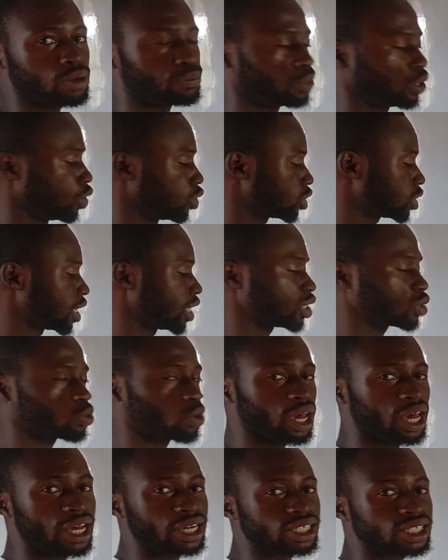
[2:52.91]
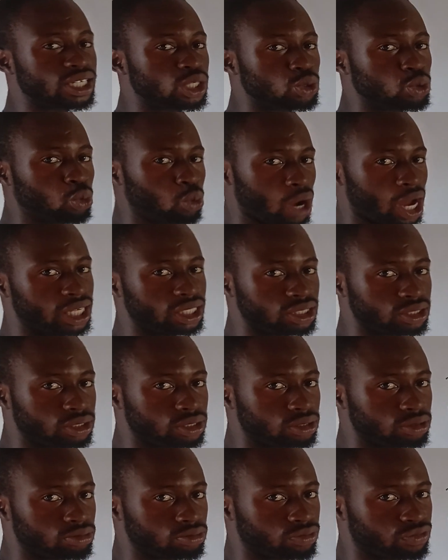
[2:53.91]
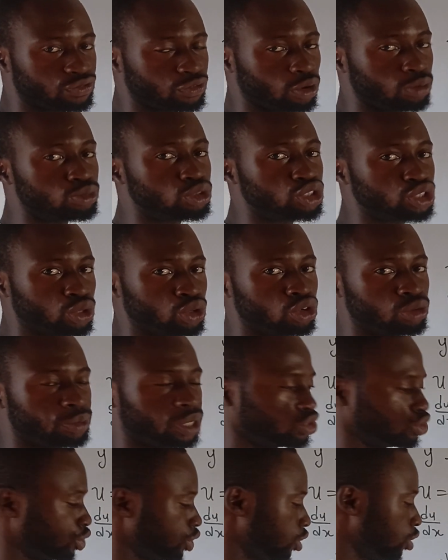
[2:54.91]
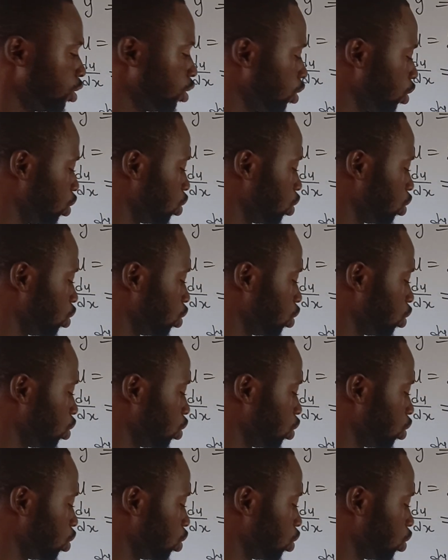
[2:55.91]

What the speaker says: plus sine square x is 1 from trigonometry.